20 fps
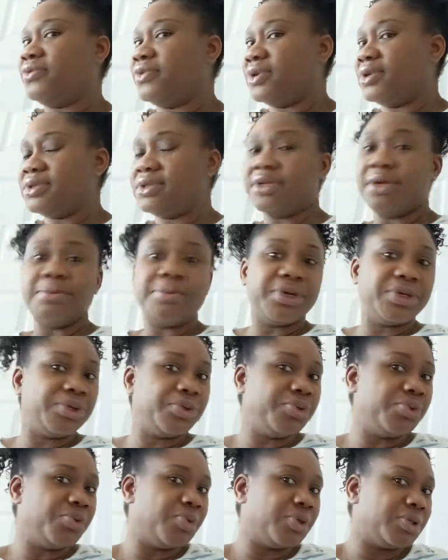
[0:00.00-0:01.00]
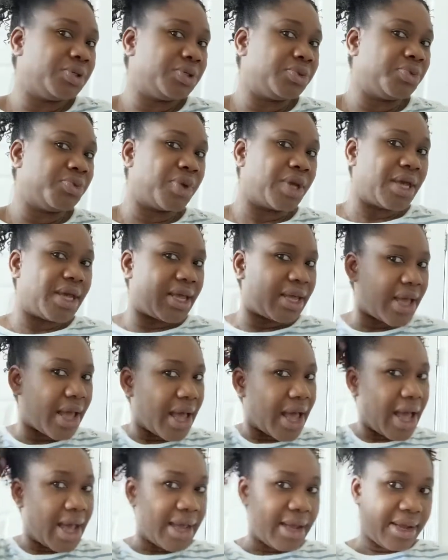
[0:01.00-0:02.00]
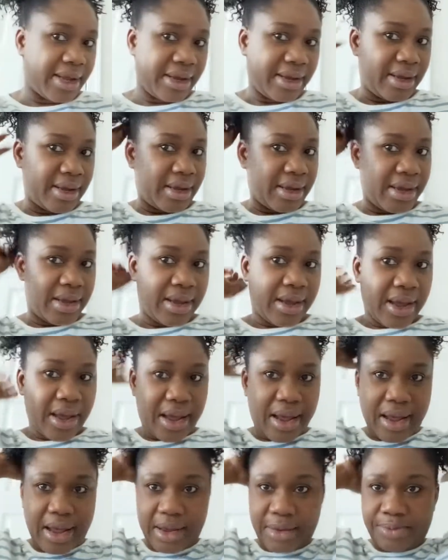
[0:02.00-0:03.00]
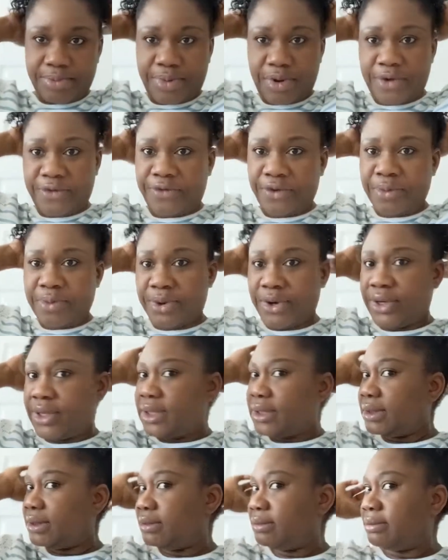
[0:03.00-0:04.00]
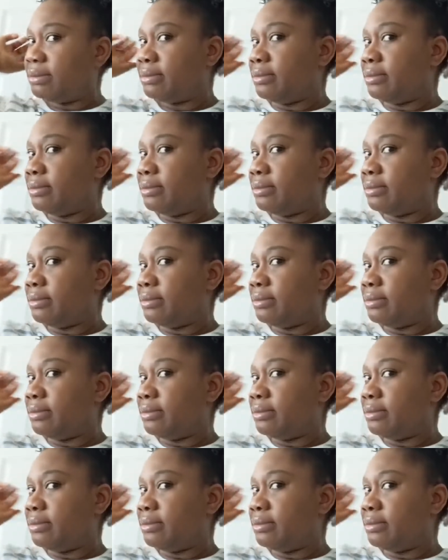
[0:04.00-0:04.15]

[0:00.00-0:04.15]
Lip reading: for somebody who wants to wear a high puffy bun.